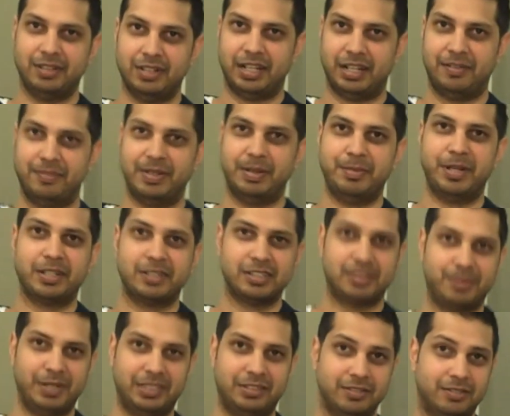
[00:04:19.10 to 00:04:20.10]
going to love, I'm not going
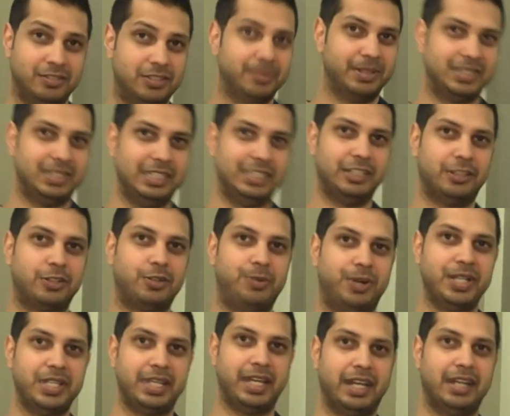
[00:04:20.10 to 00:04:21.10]
to speak to in too much detail
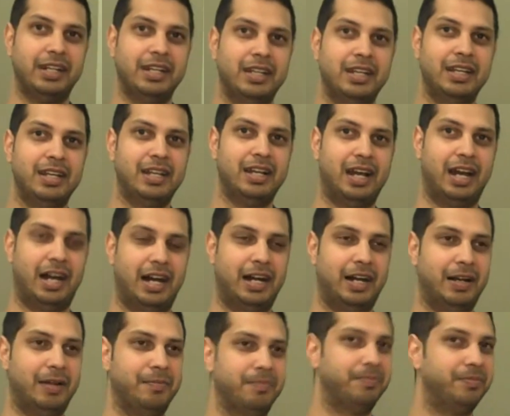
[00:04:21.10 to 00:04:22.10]
quite yet.
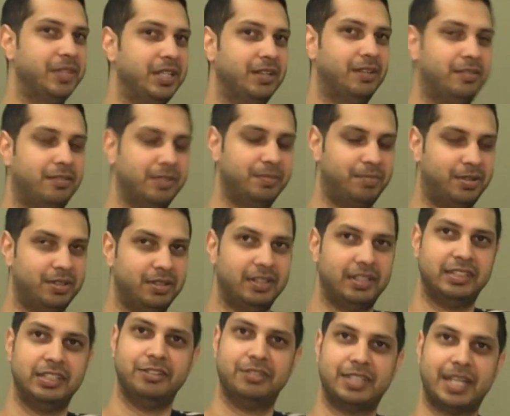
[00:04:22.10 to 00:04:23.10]
We put in
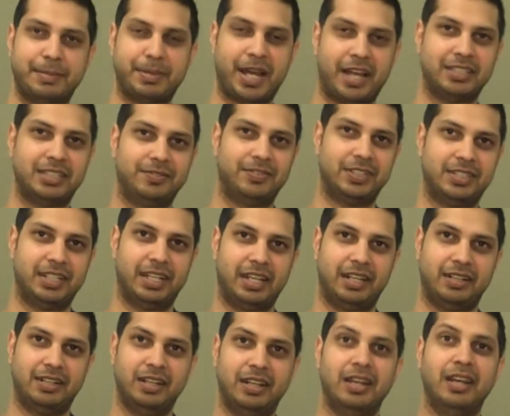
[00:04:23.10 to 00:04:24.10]
the new set passing for 10.
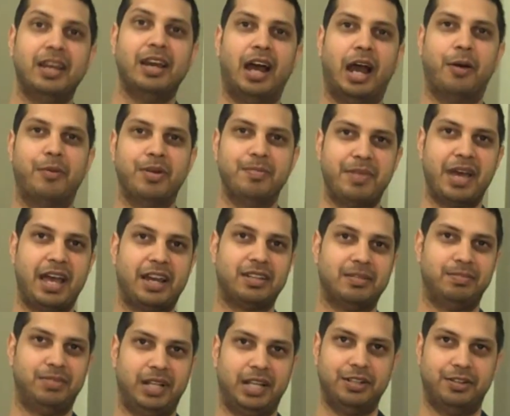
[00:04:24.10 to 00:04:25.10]
I went
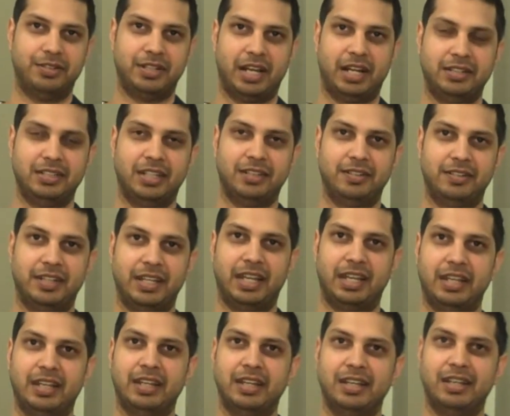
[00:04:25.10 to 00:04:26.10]
back and played 09 the other
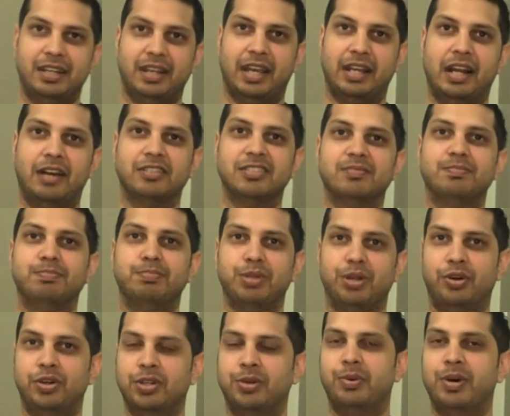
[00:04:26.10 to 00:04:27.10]
day, and I was
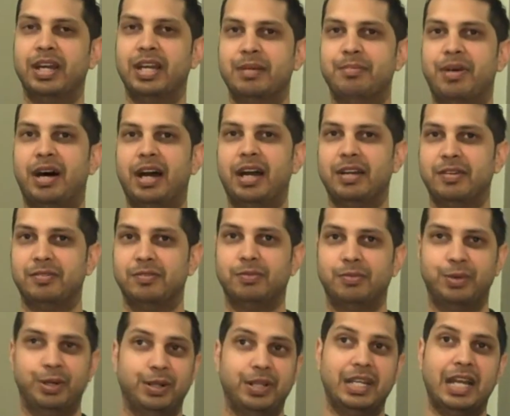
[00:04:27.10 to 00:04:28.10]
blown away by
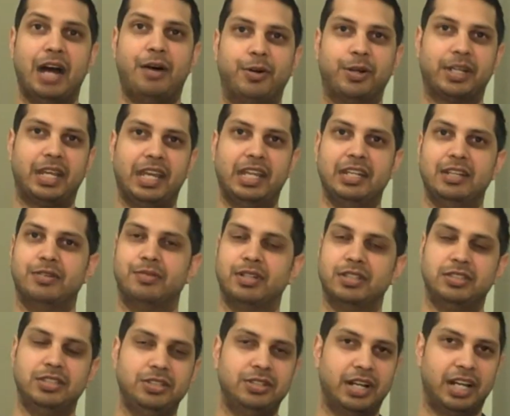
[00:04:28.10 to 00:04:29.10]
really how arcadey it
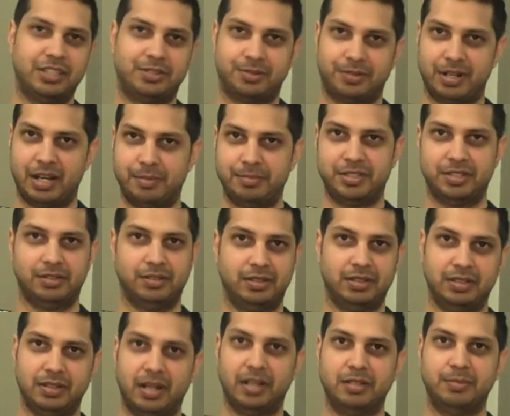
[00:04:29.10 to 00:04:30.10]
was. You guys were
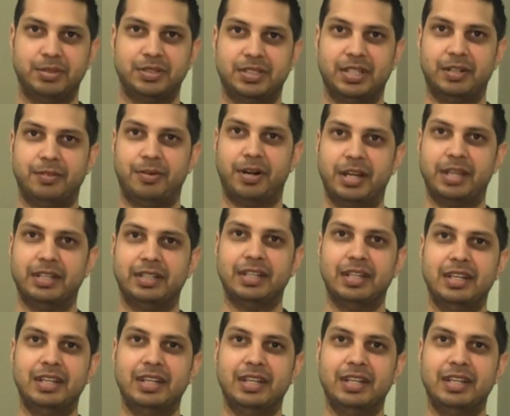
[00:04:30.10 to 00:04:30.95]
absolutely 100% right.